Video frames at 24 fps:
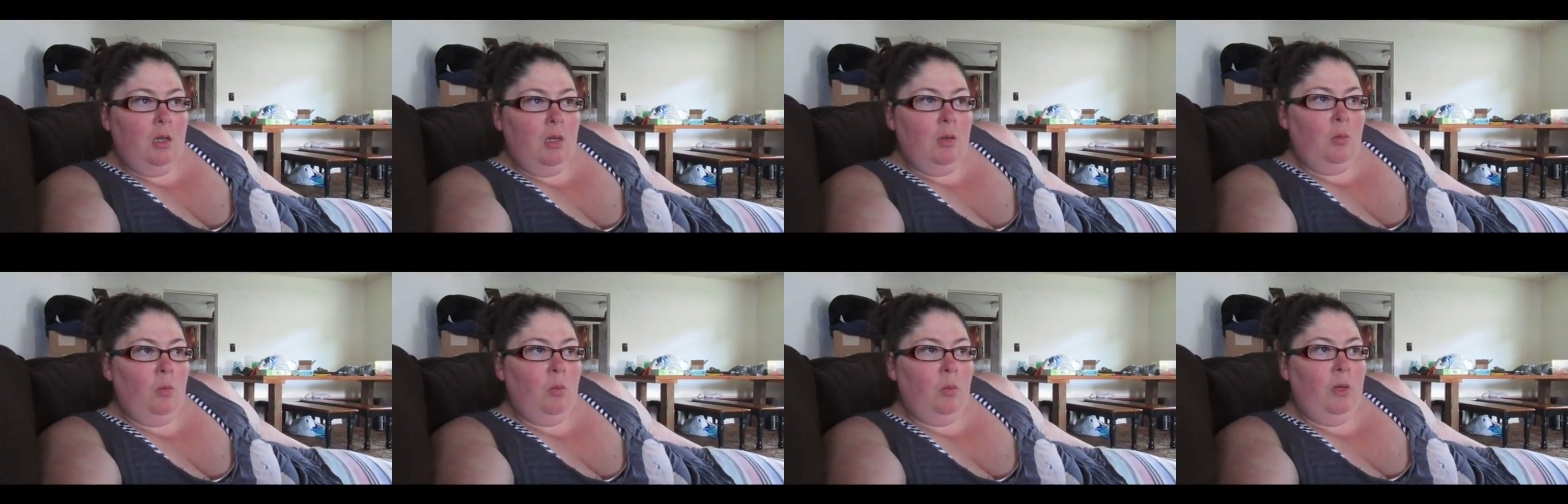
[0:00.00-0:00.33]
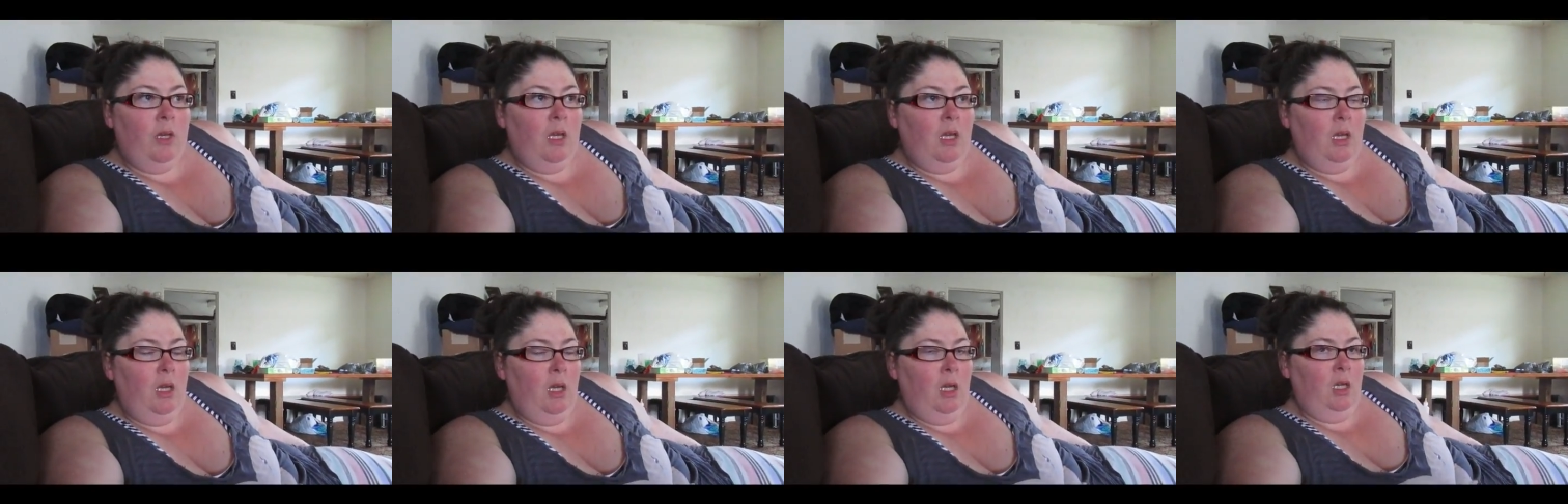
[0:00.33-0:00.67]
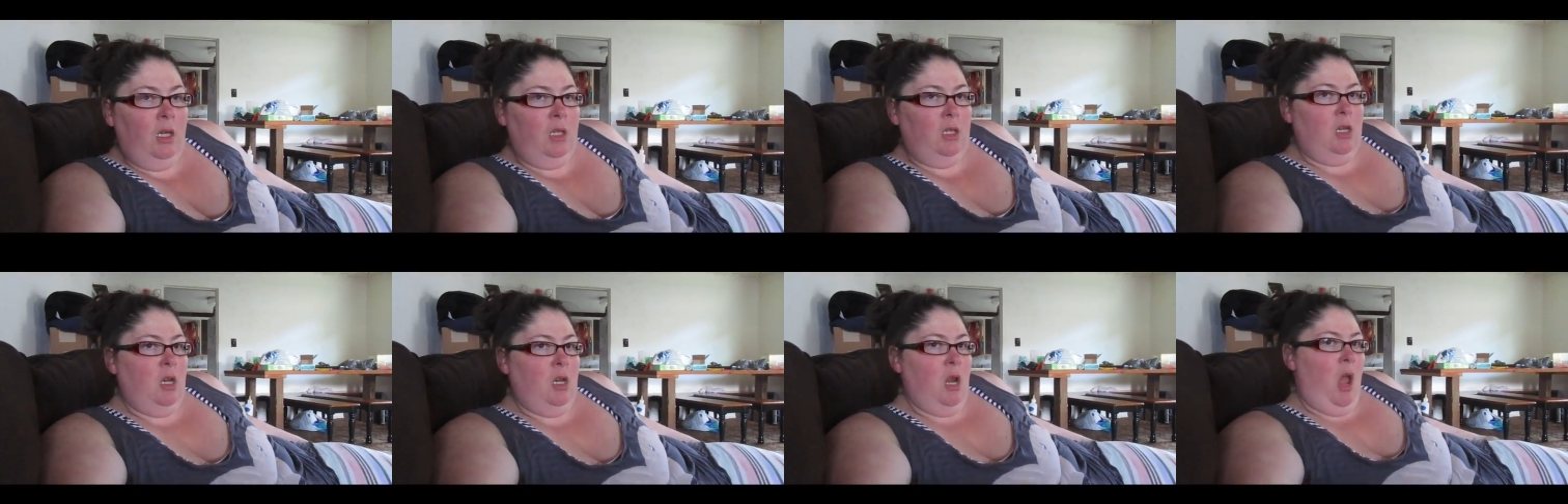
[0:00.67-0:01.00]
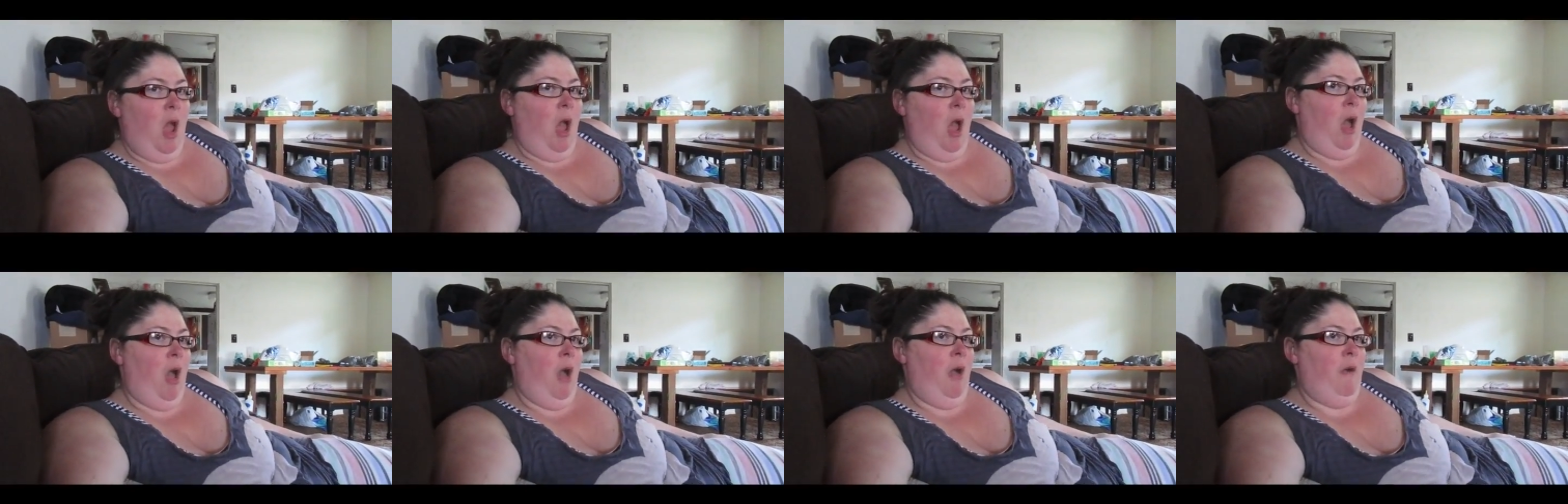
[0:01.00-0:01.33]
we each
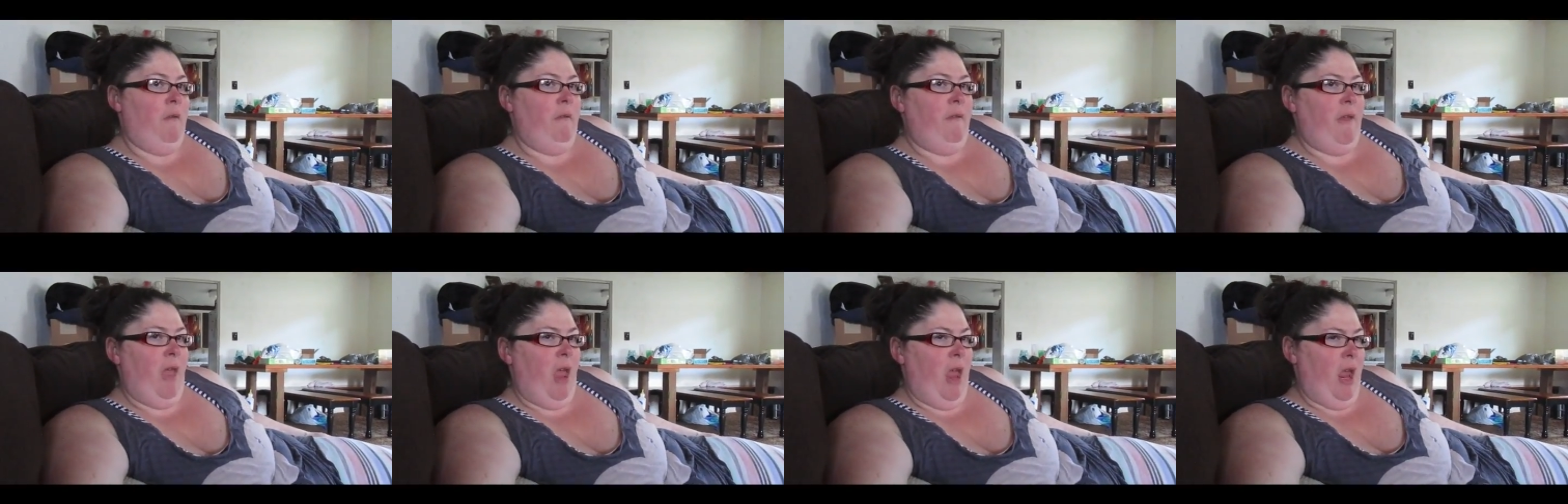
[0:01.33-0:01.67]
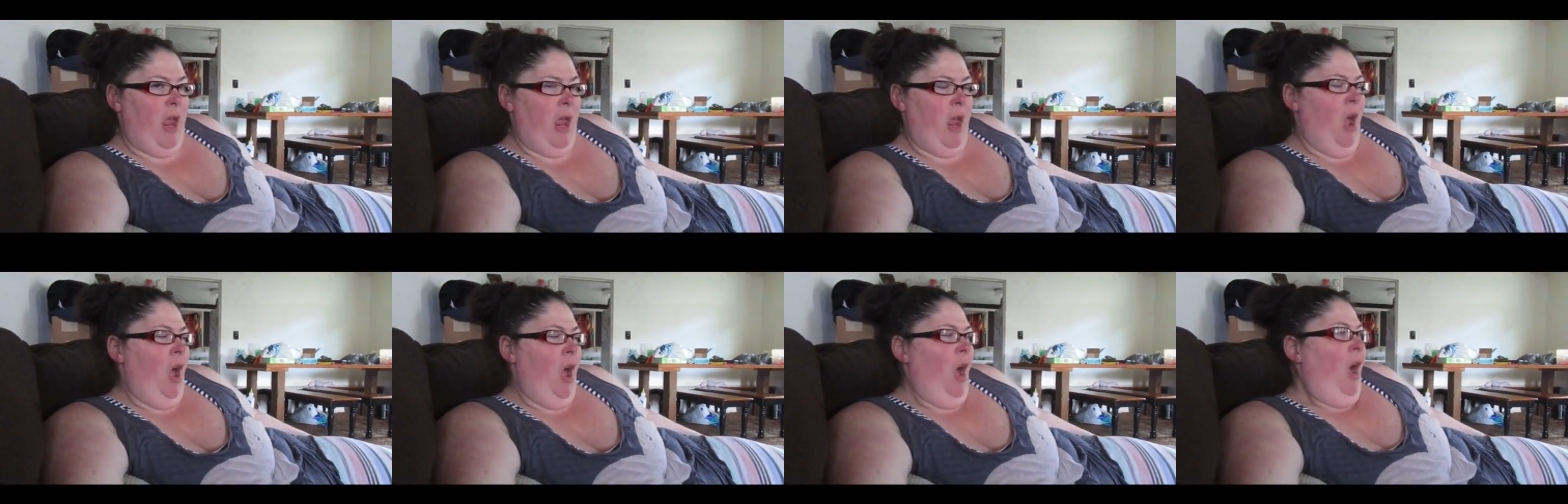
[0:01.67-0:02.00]
have a